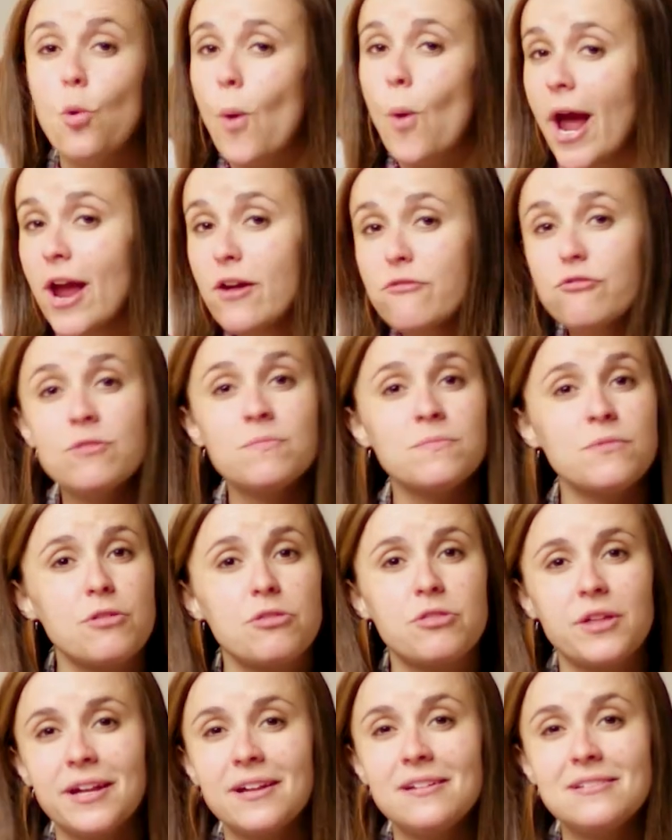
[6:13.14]
away from the
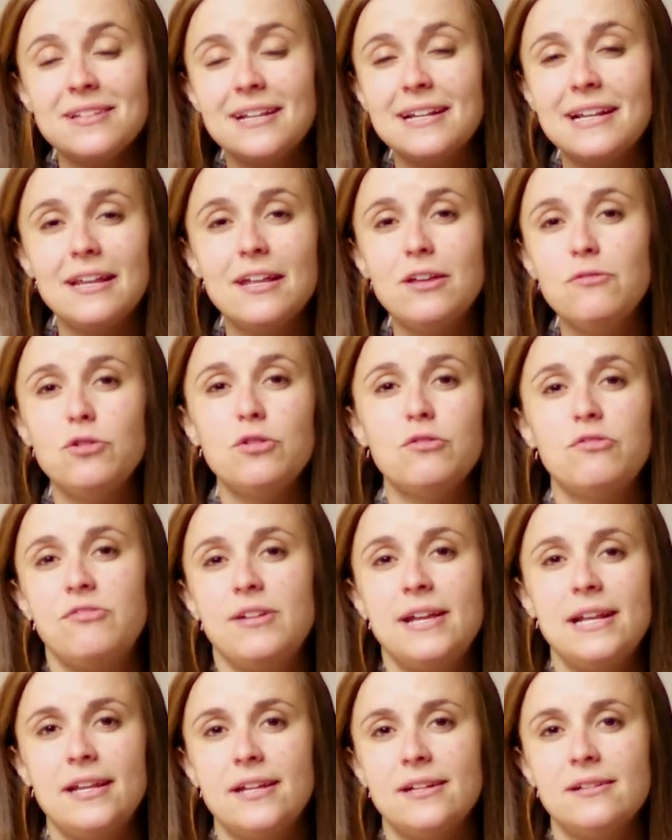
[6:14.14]
things that leave you
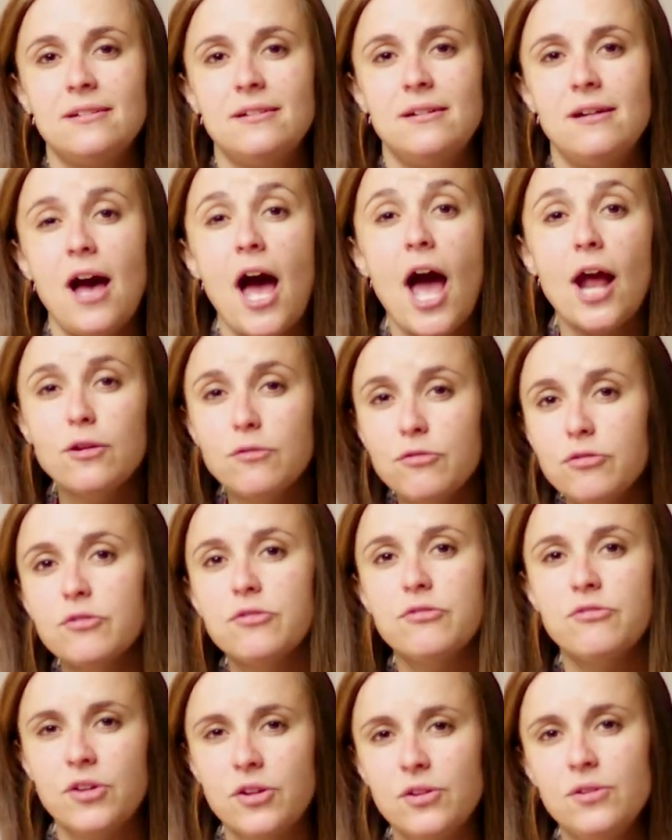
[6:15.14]
feeling
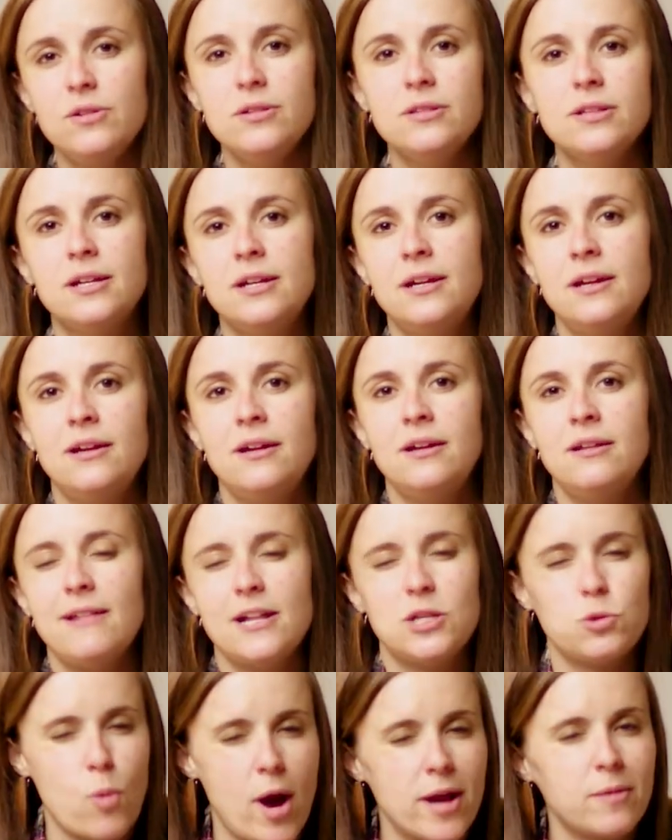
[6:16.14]
unfulfilled.
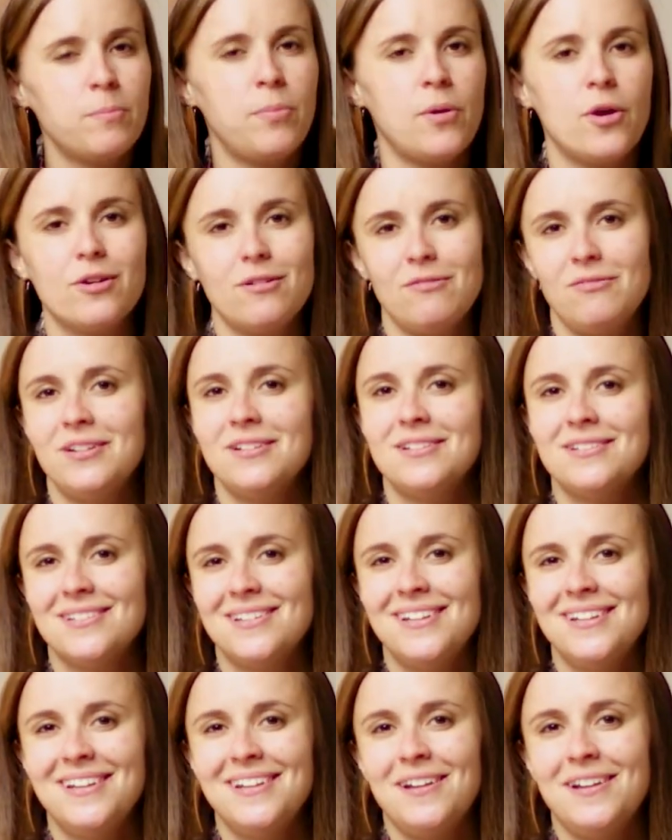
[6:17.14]
That's one part of it.
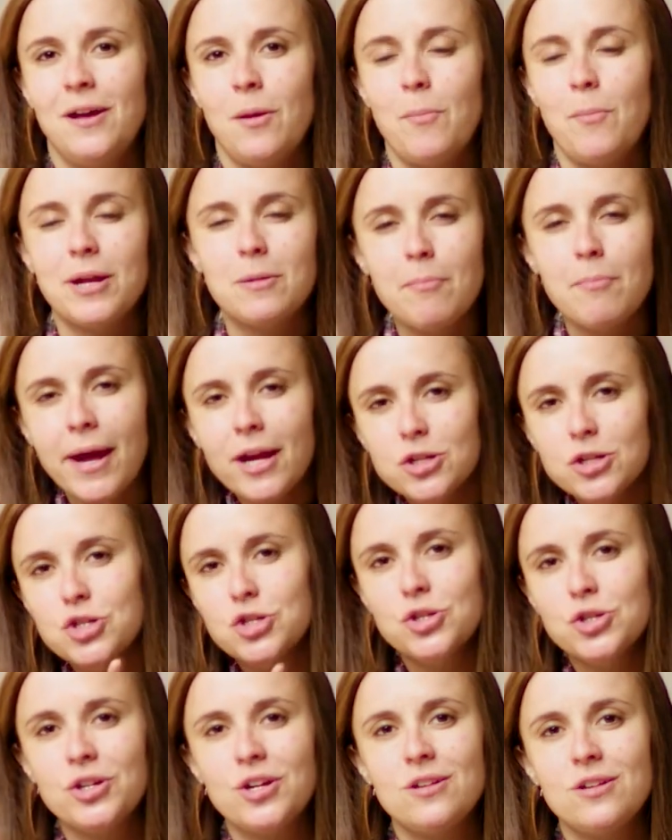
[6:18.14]
But make
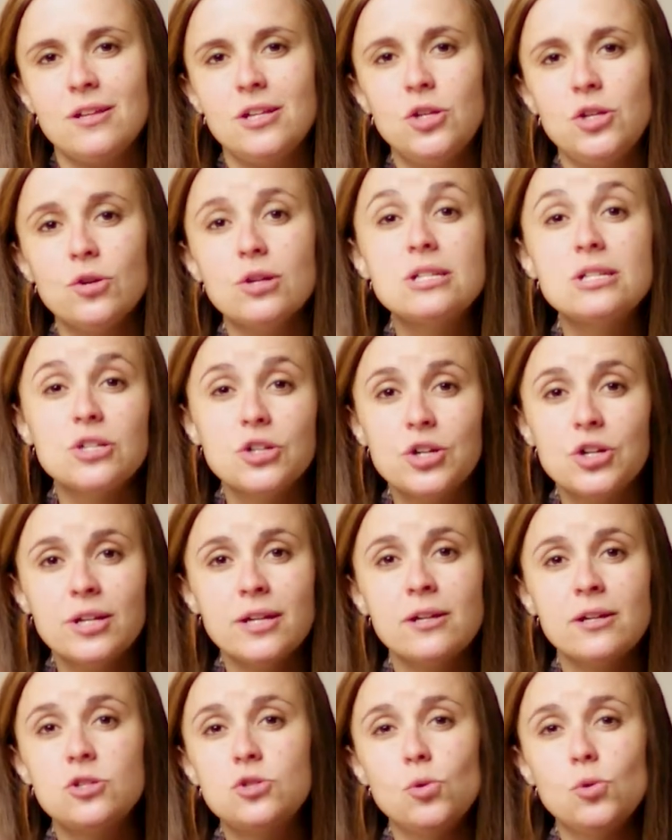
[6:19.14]
sure that you're
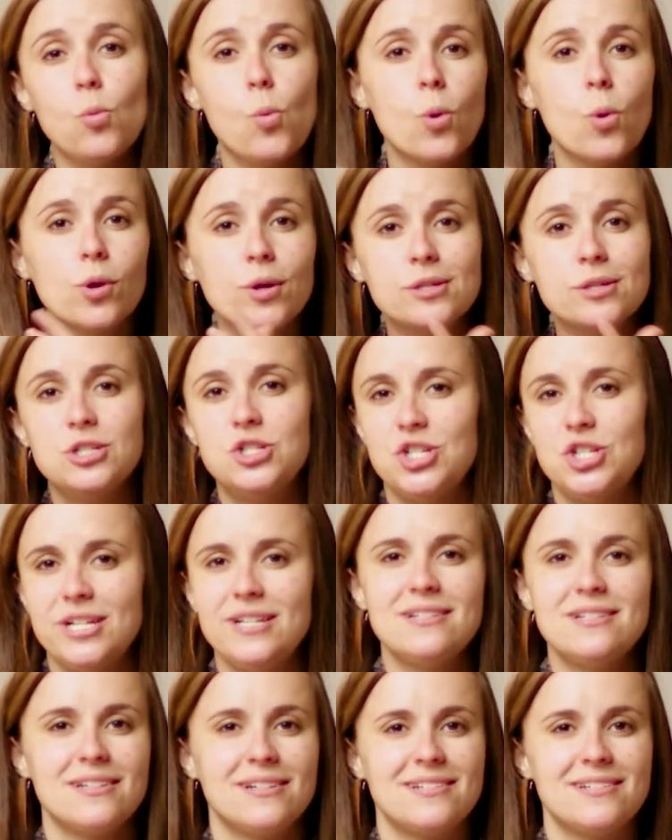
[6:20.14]
turning towards
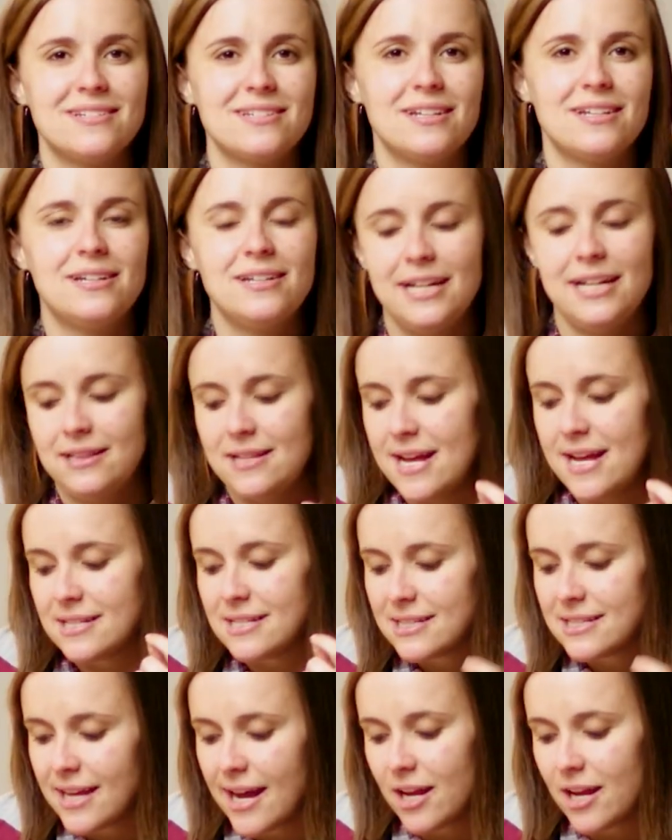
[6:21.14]
Jesus in that
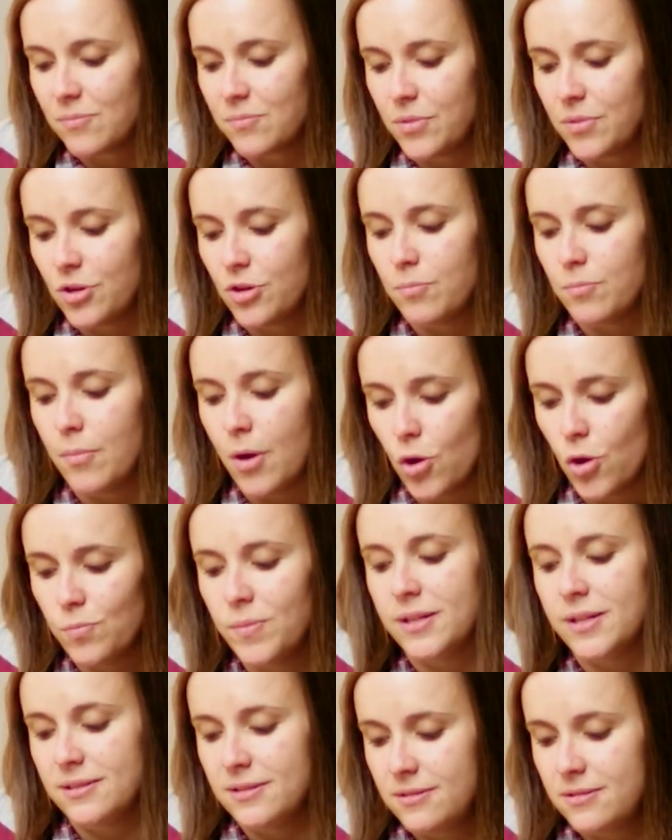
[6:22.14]
same
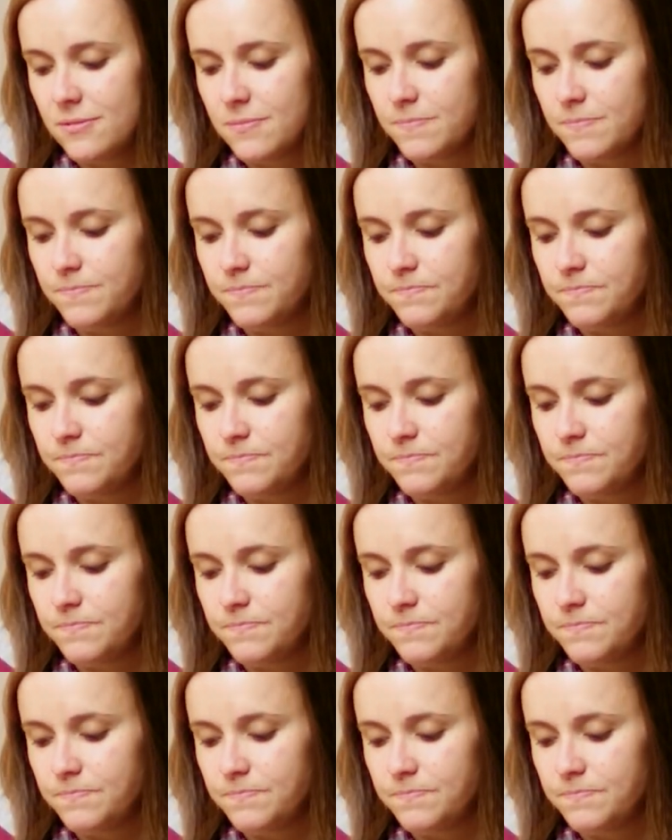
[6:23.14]
moment.